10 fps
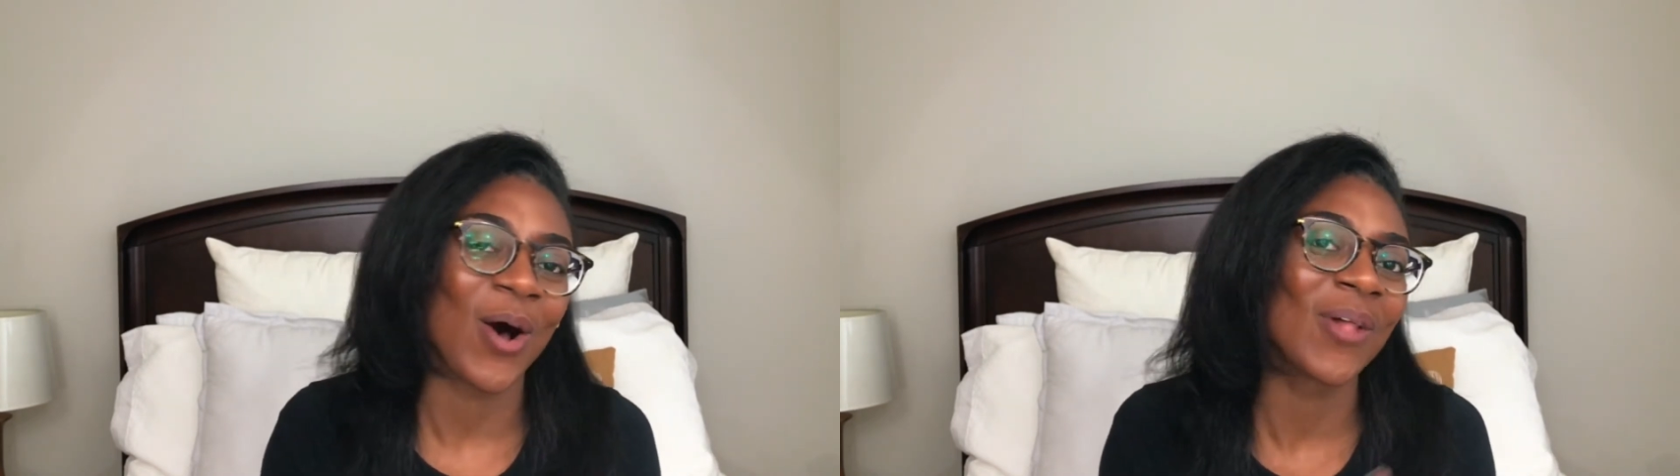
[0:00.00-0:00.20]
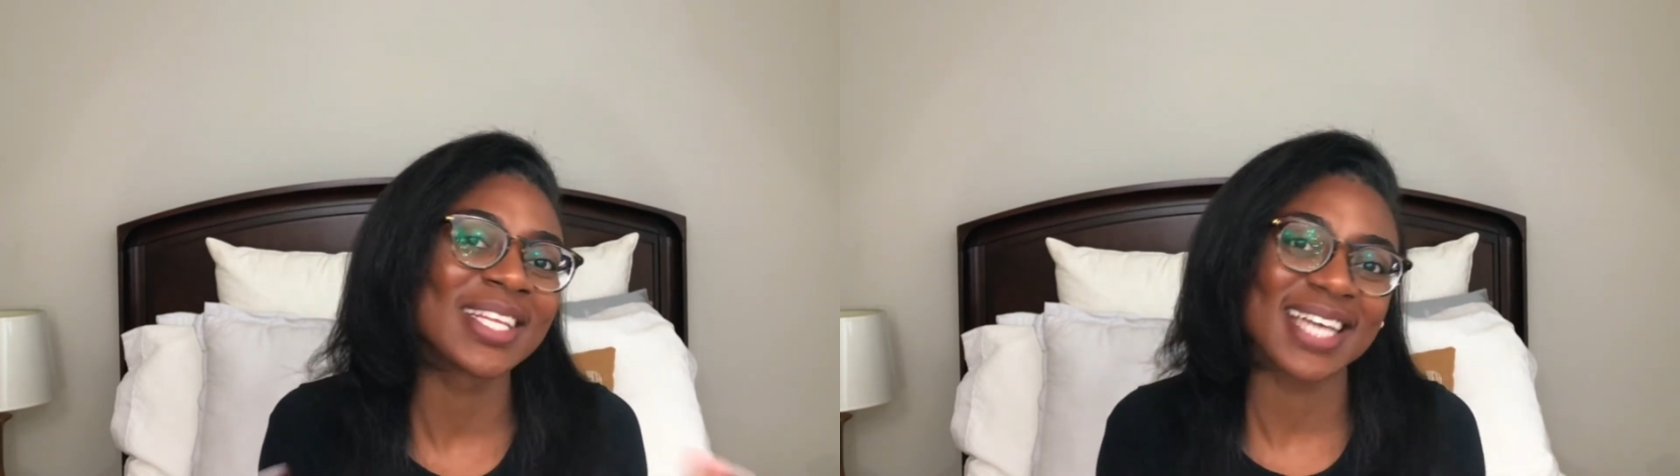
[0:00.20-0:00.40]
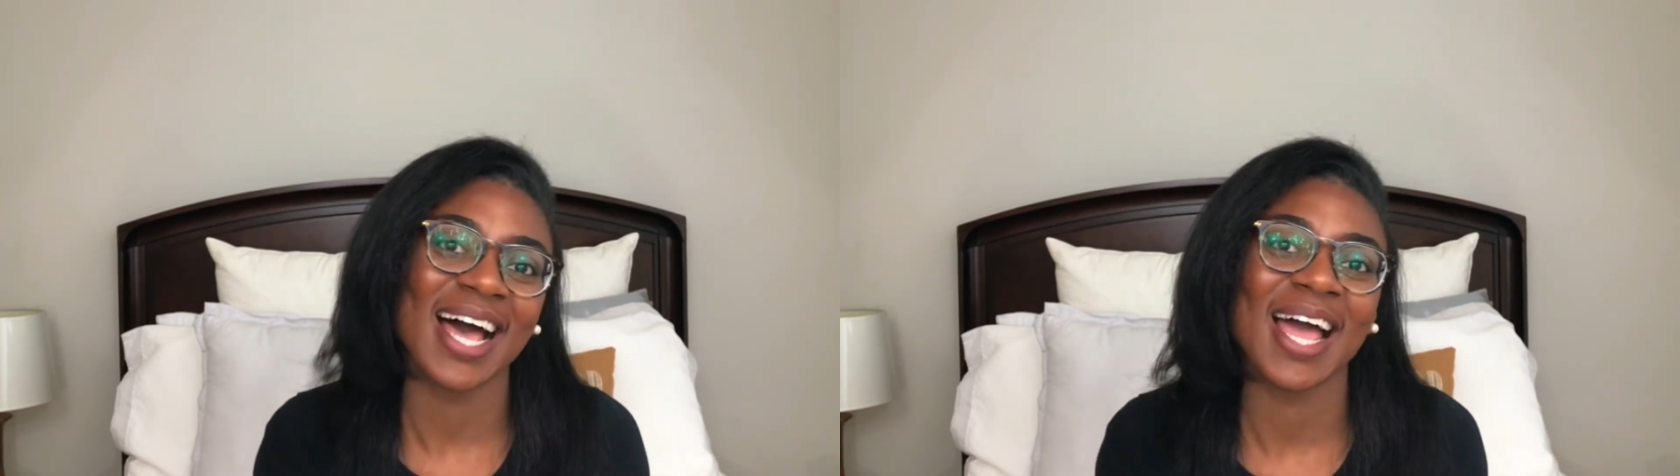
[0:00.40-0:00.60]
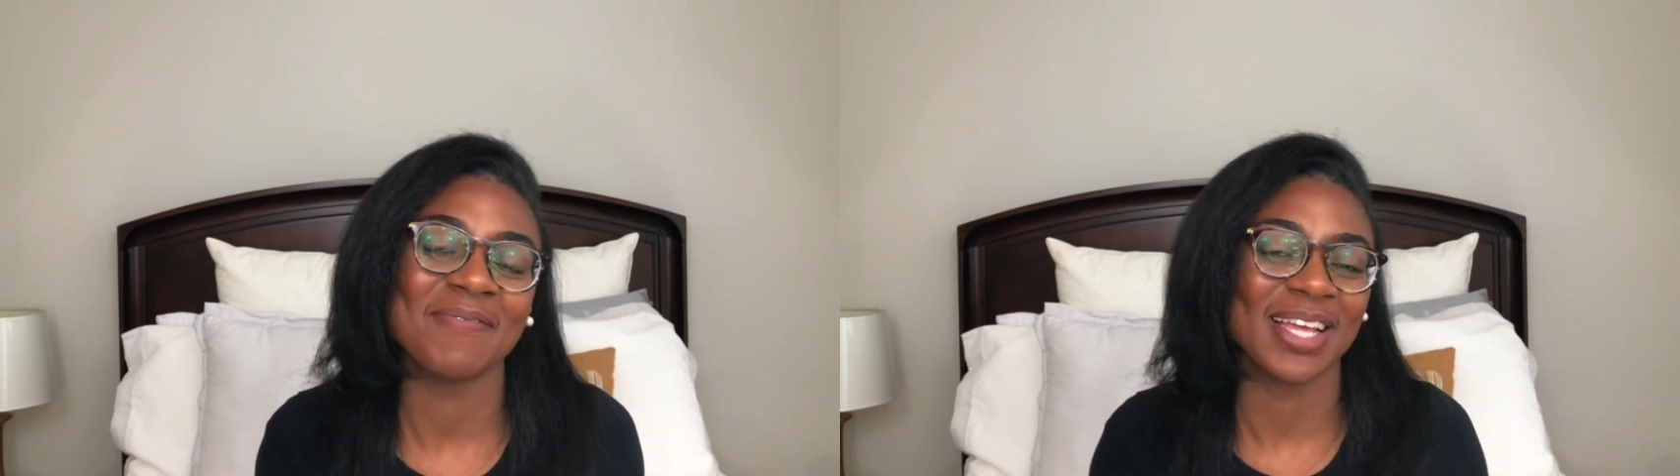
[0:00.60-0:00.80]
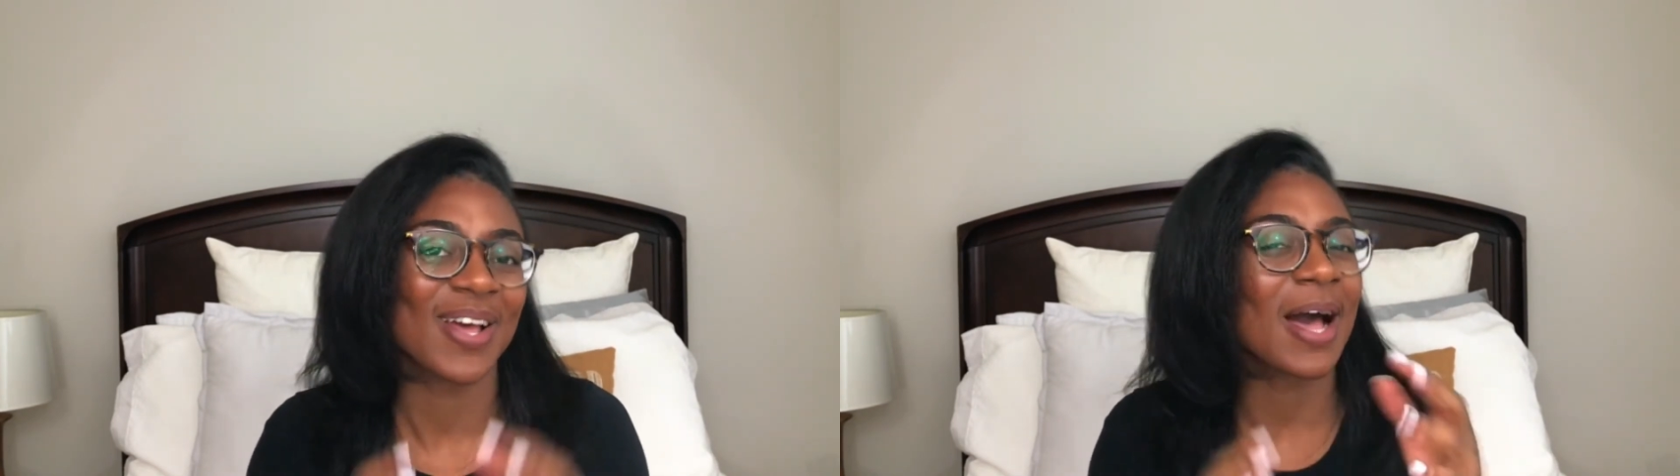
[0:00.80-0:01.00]
all the
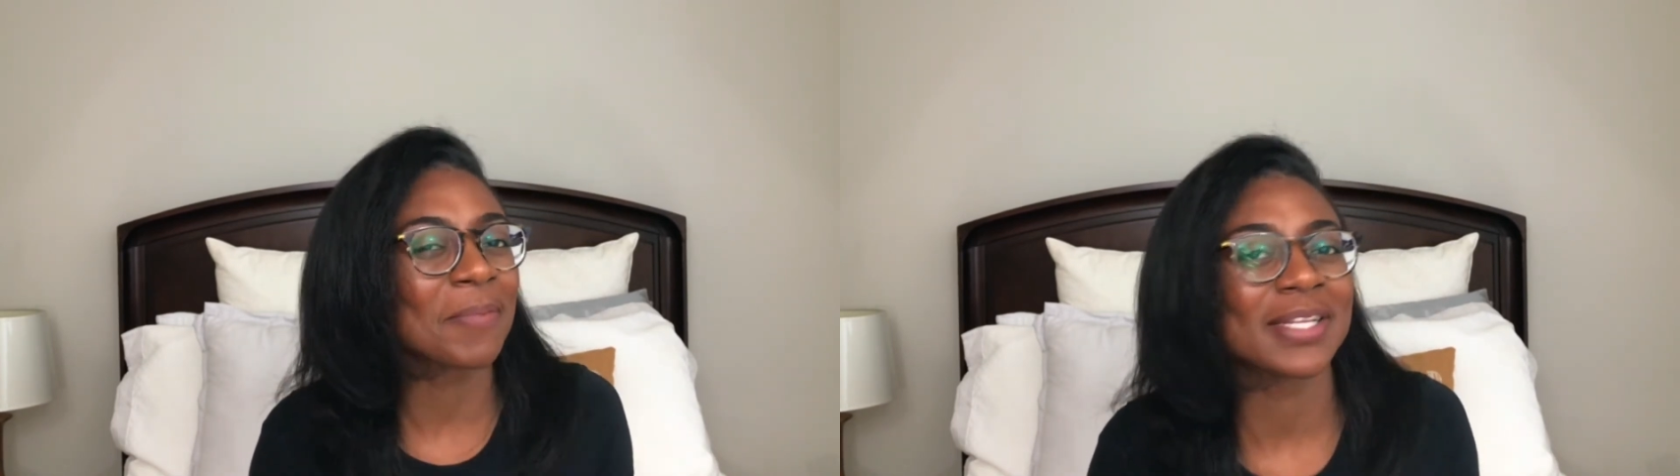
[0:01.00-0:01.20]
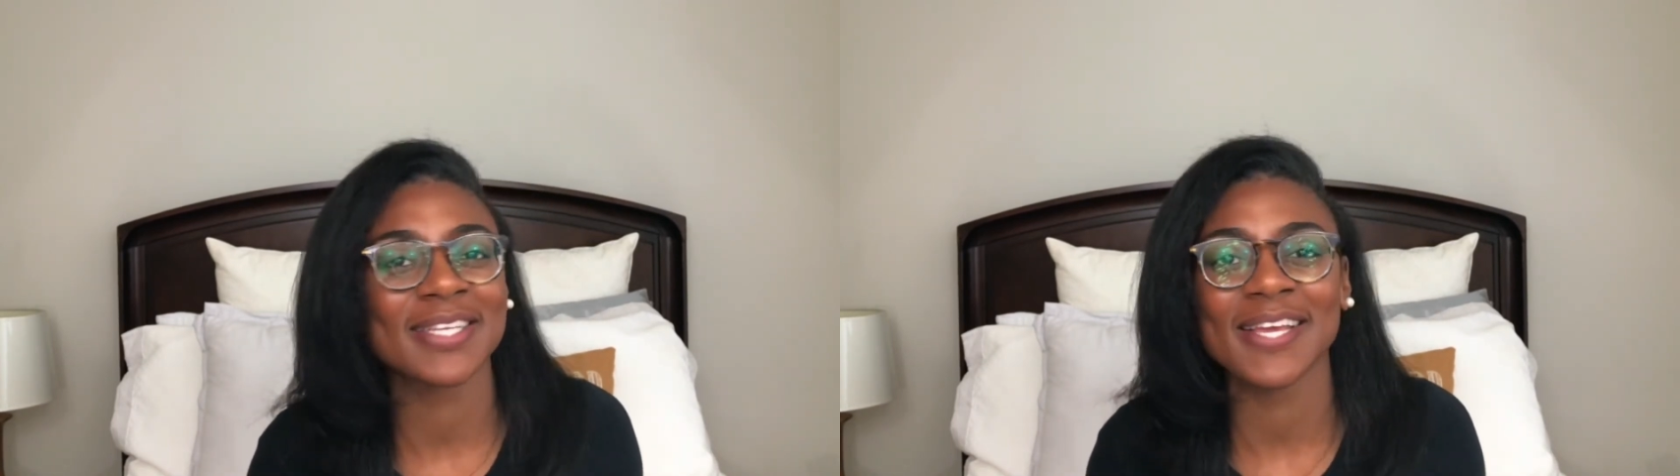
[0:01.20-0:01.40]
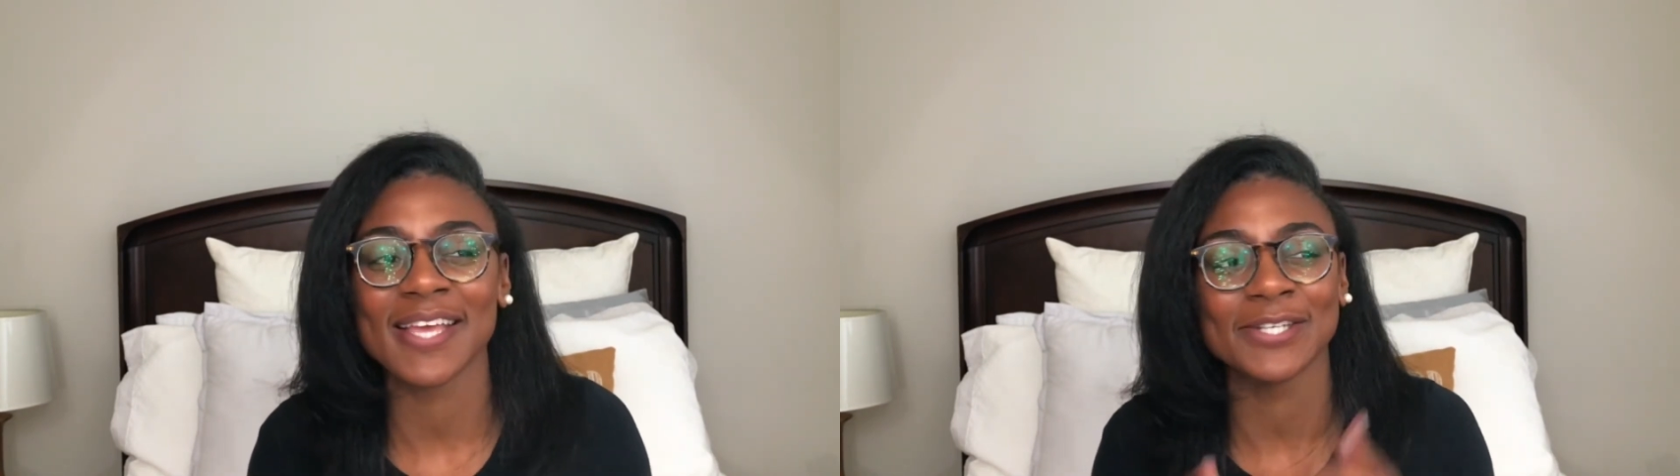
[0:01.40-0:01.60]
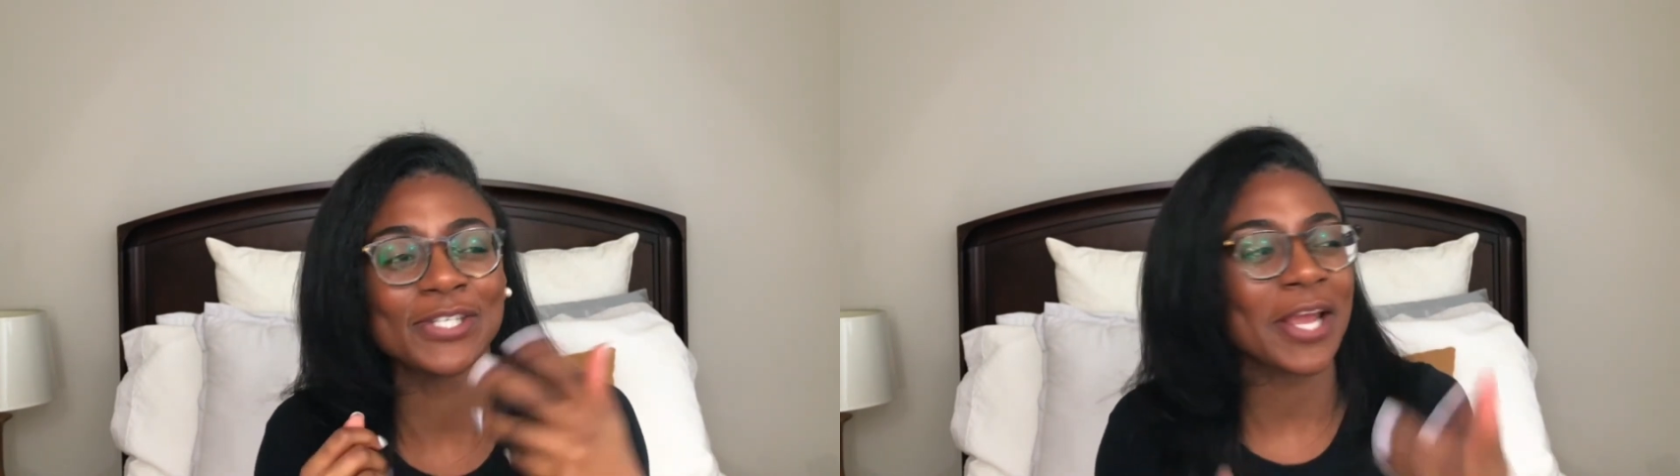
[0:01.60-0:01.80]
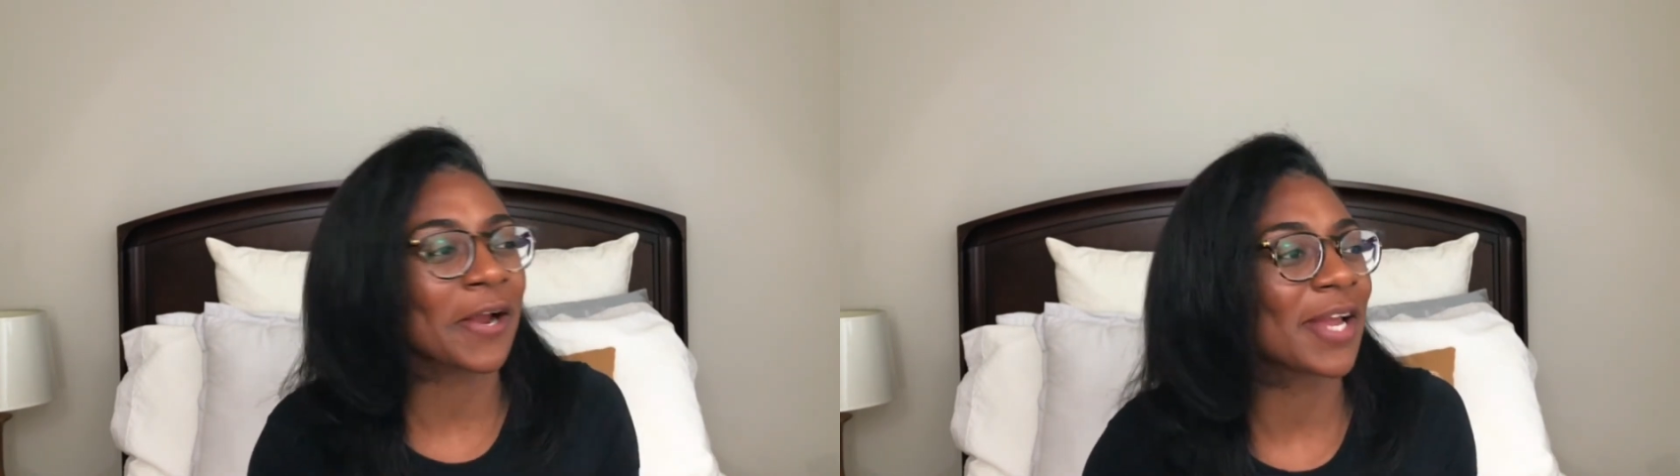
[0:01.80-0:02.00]
time and commenting and
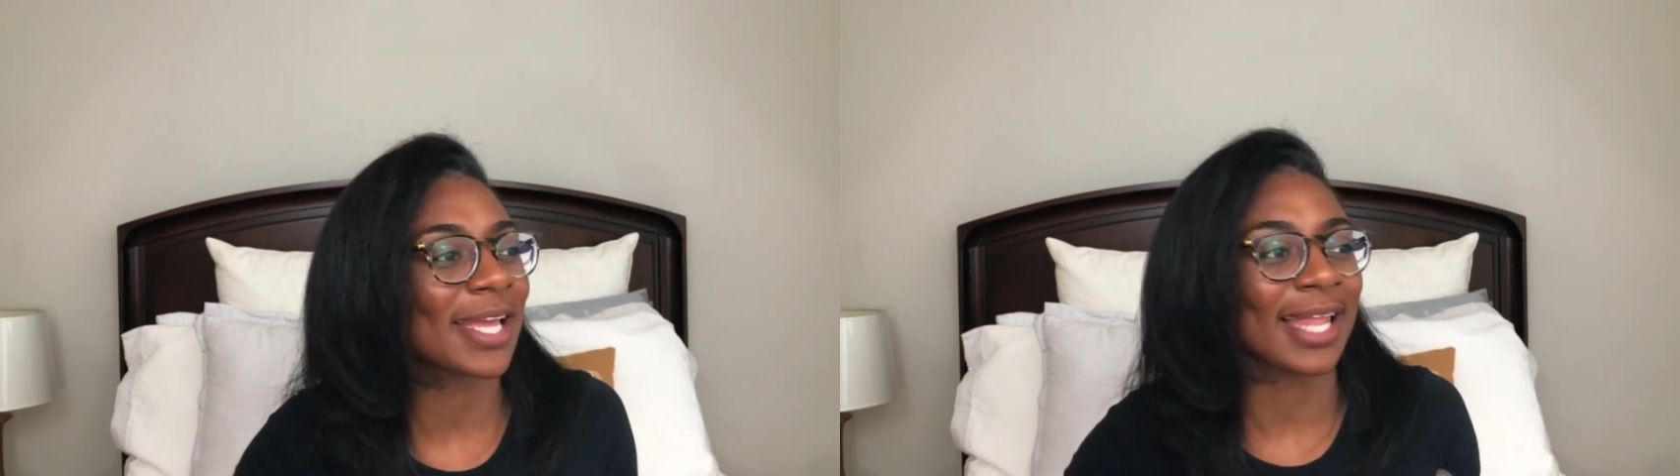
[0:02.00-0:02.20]
sharing.